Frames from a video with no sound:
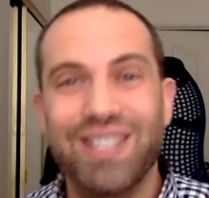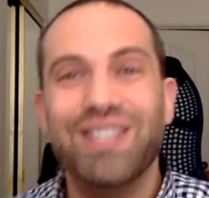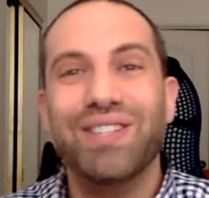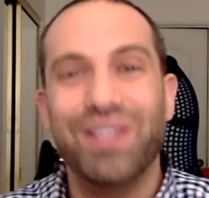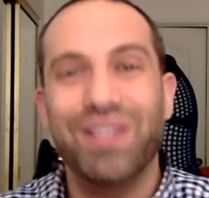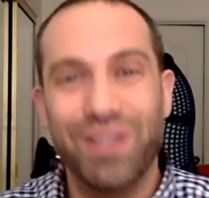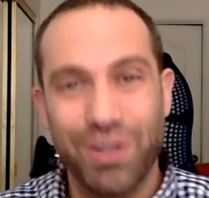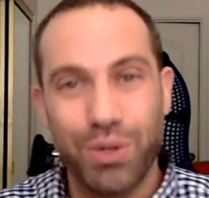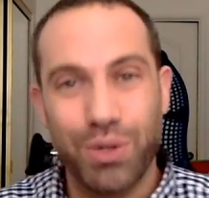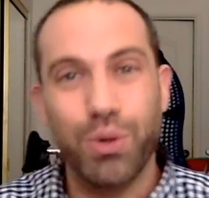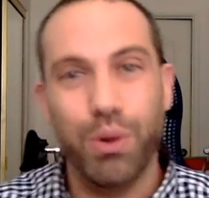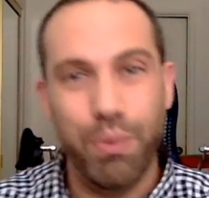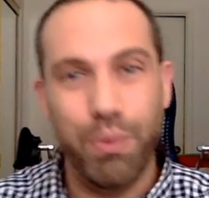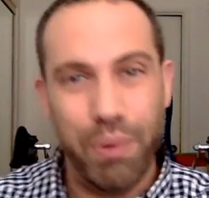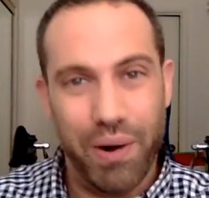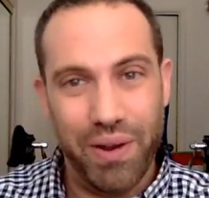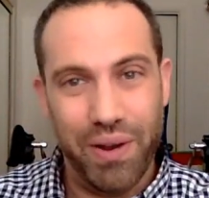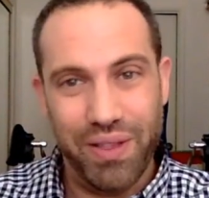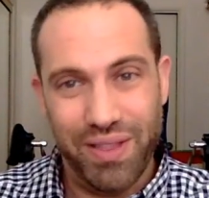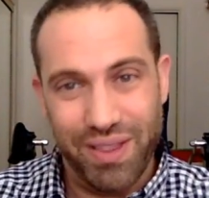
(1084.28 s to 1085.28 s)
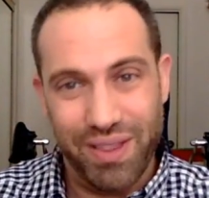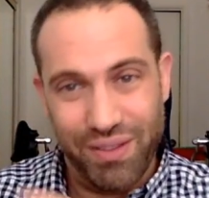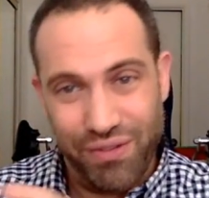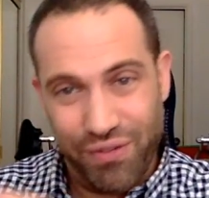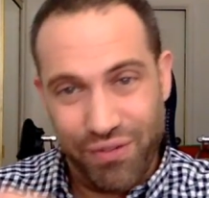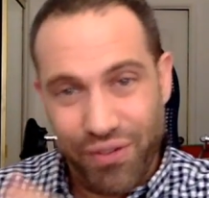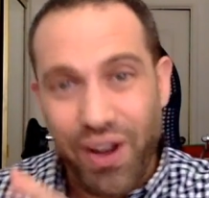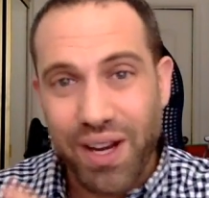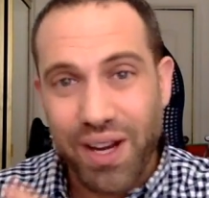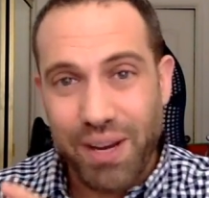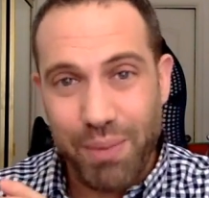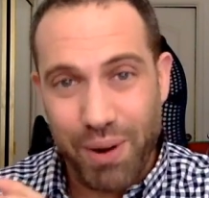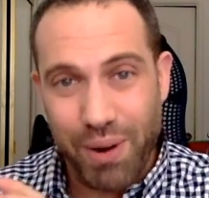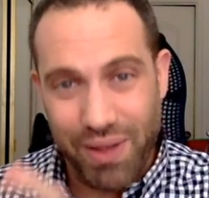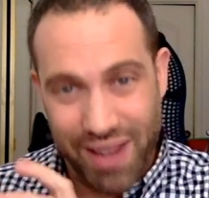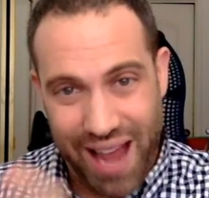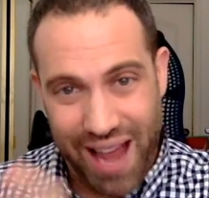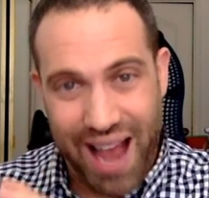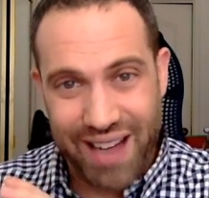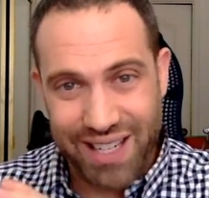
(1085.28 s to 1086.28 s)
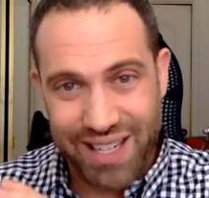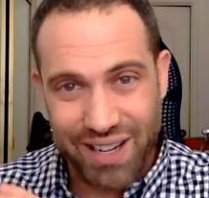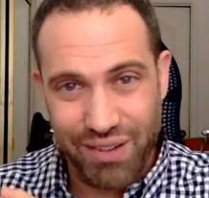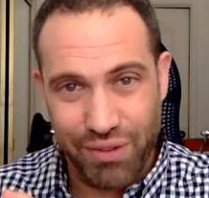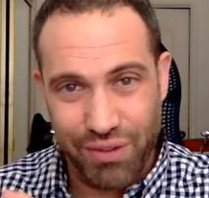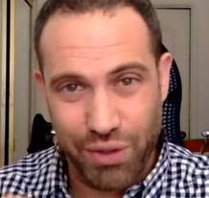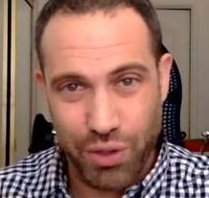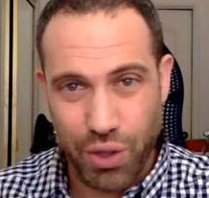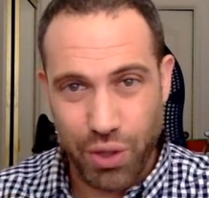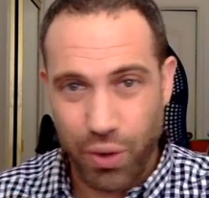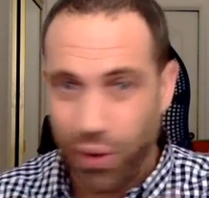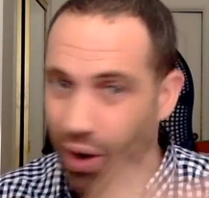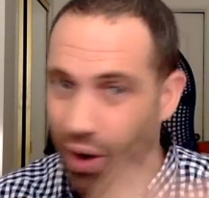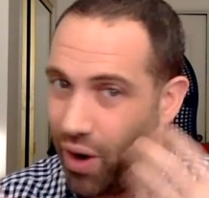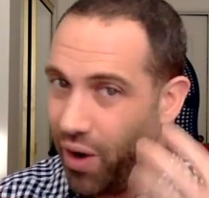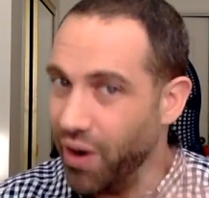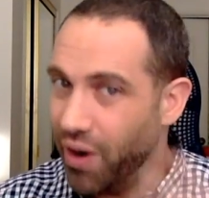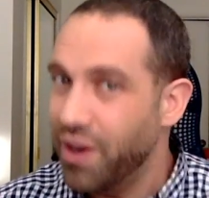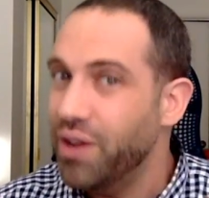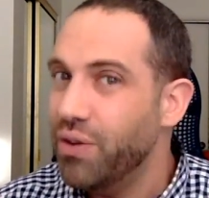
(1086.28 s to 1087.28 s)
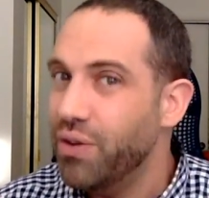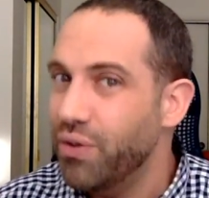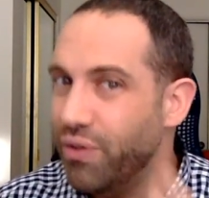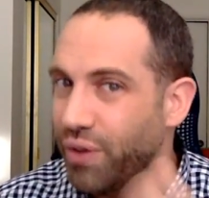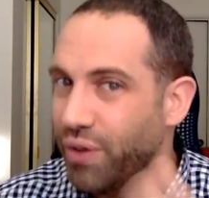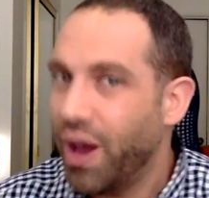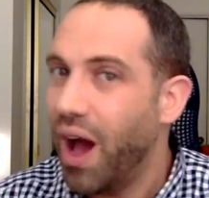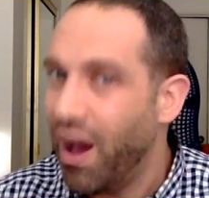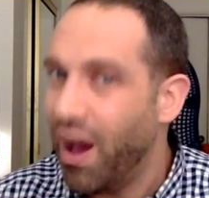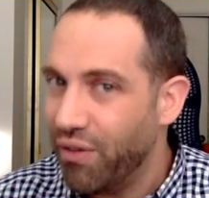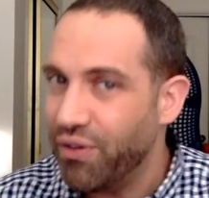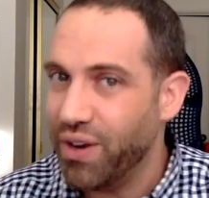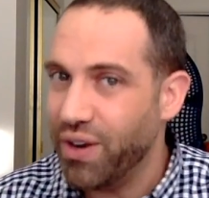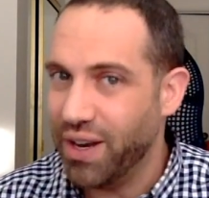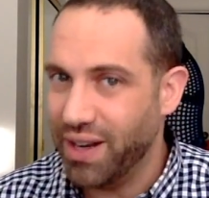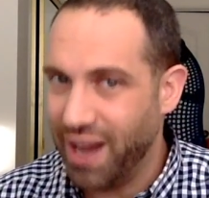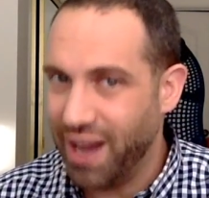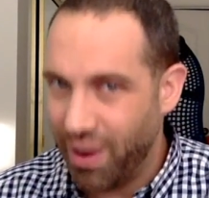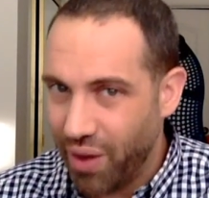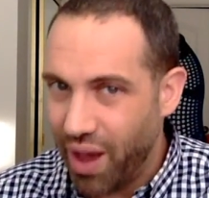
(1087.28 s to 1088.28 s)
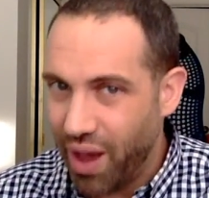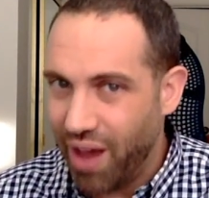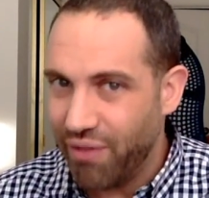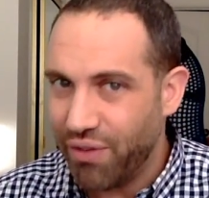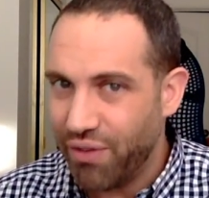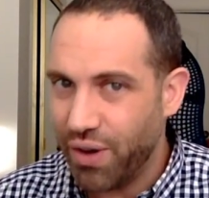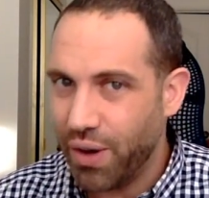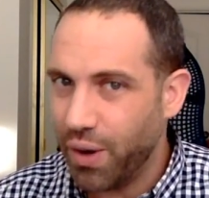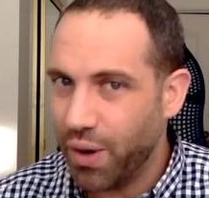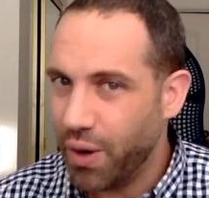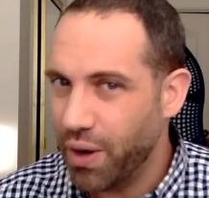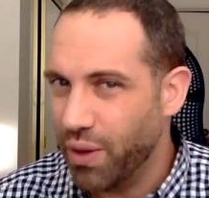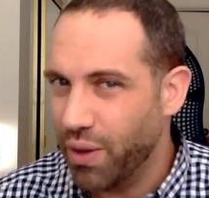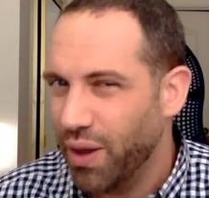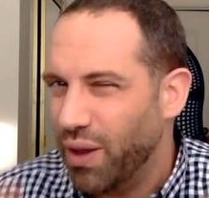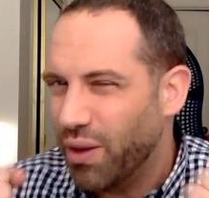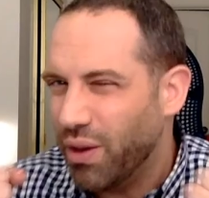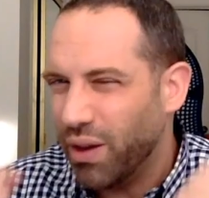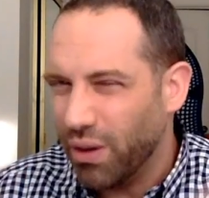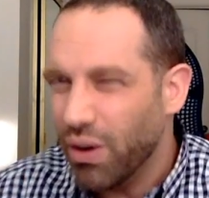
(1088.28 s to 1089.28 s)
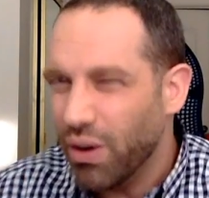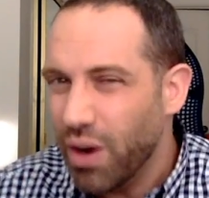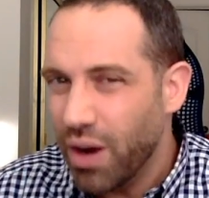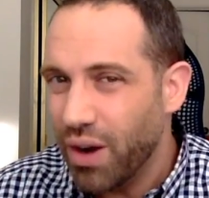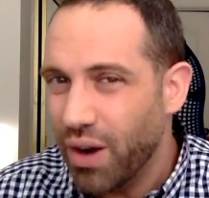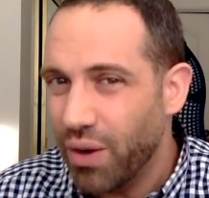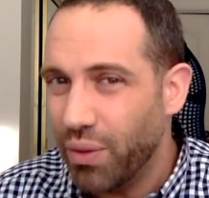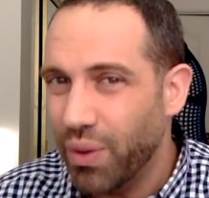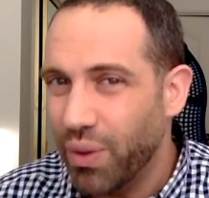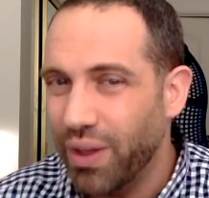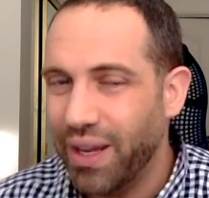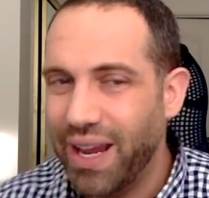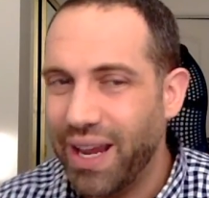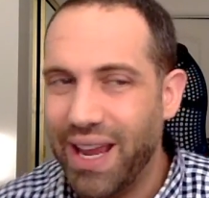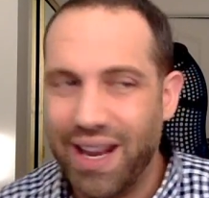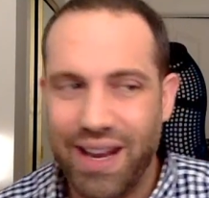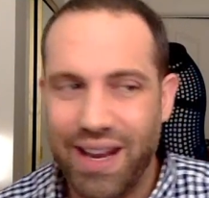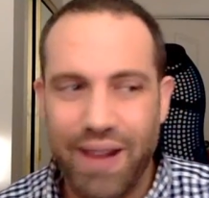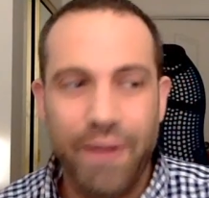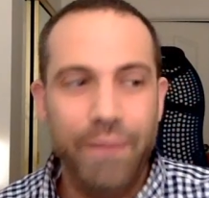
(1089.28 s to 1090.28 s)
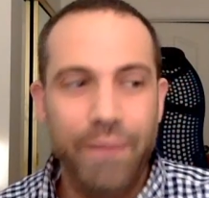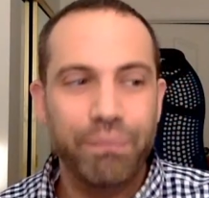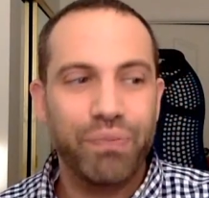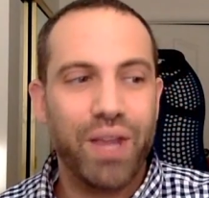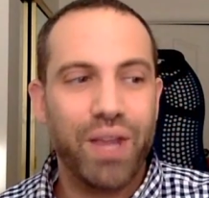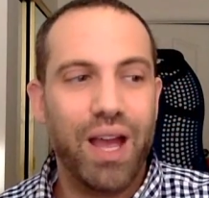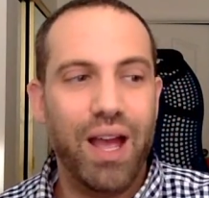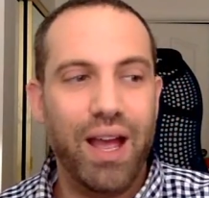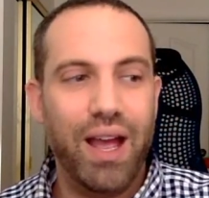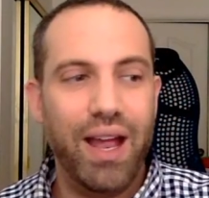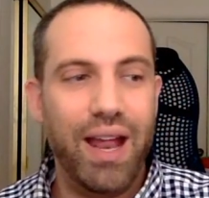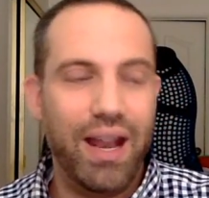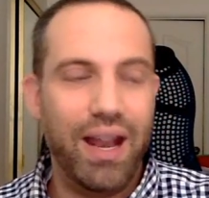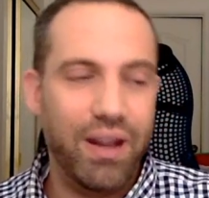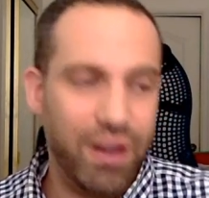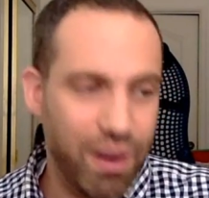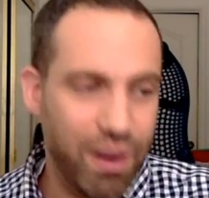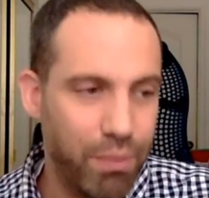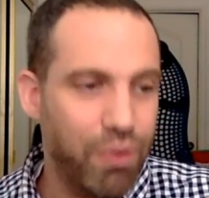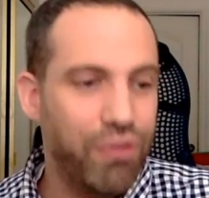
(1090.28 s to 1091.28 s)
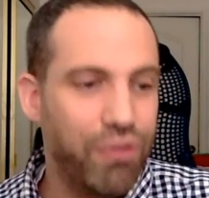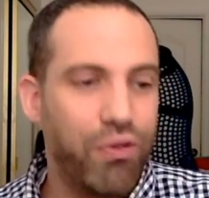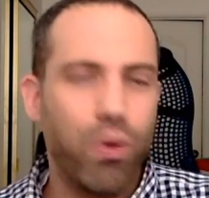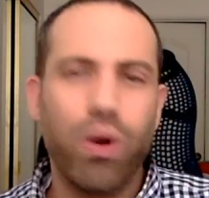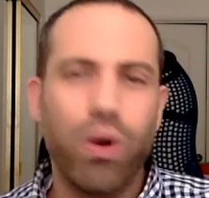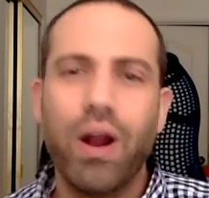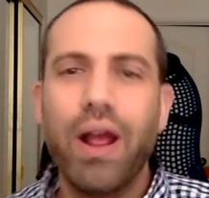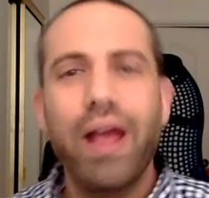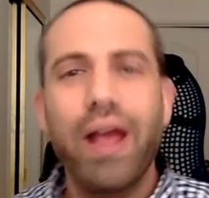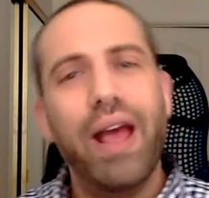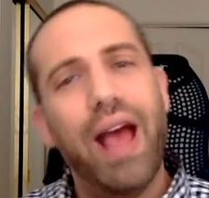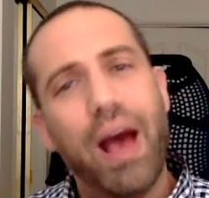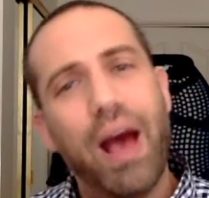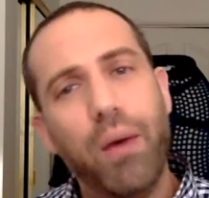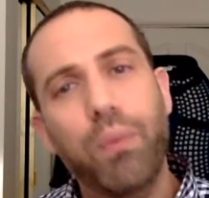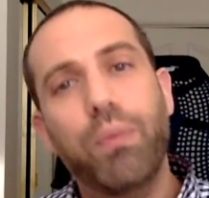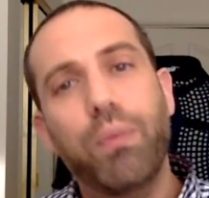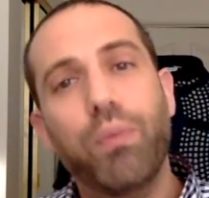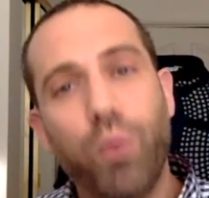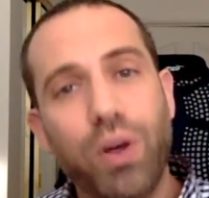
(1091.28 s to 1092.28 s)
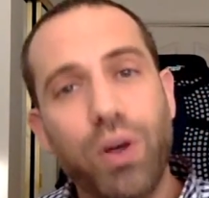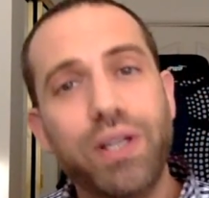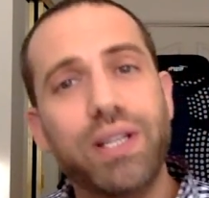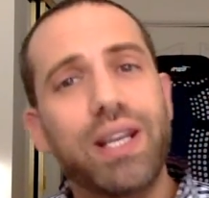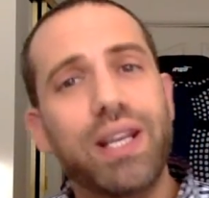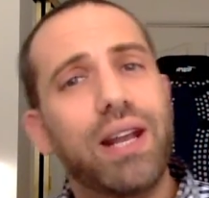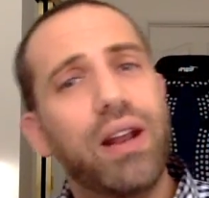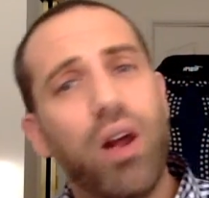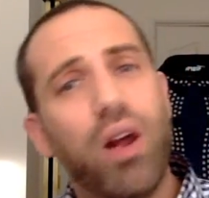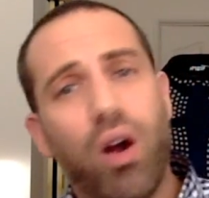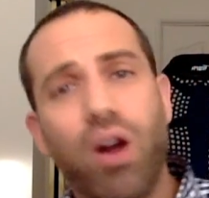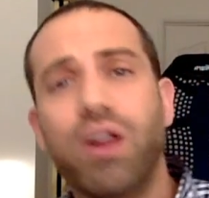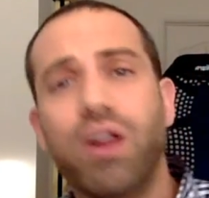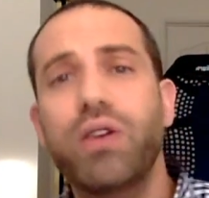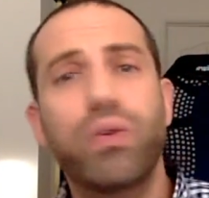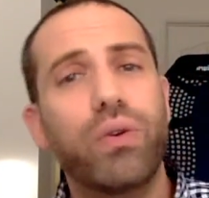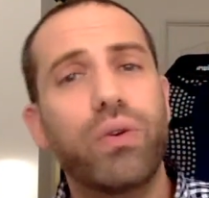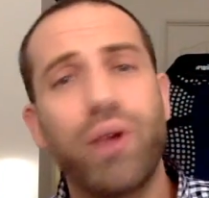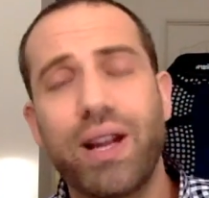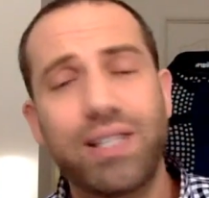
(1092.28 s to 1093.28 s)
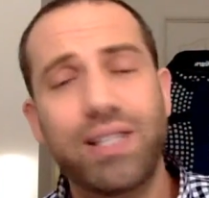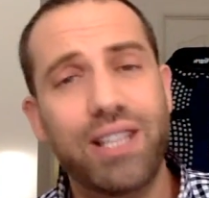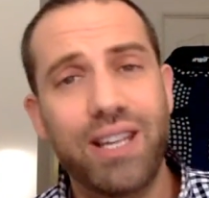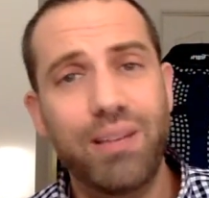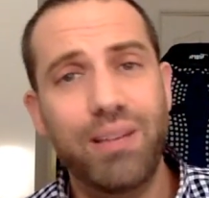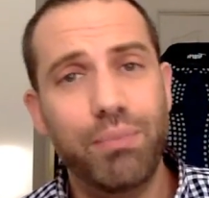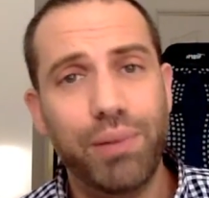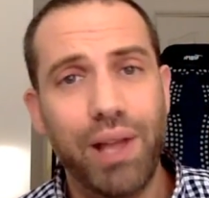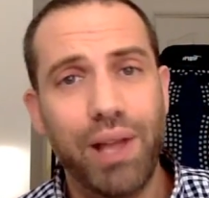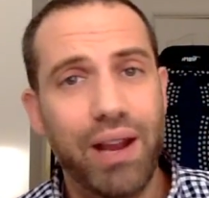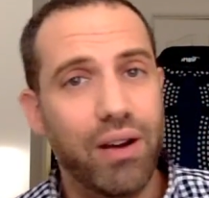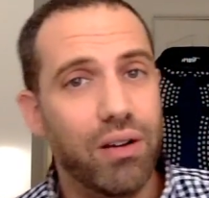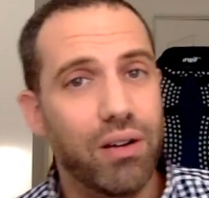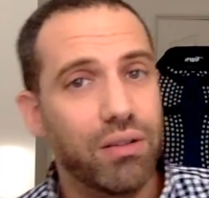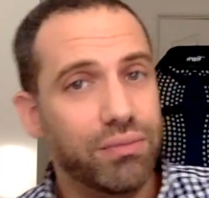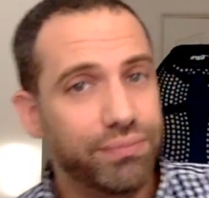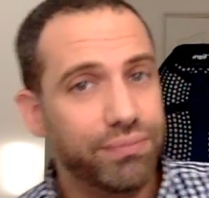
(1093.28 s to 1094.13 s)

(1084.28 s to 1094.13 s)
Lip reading: to the true part, the funny part, the act out of the joke? Are you confident? How confident are you that you can really hit it? And number 4, 1 to 10, are you a great team player?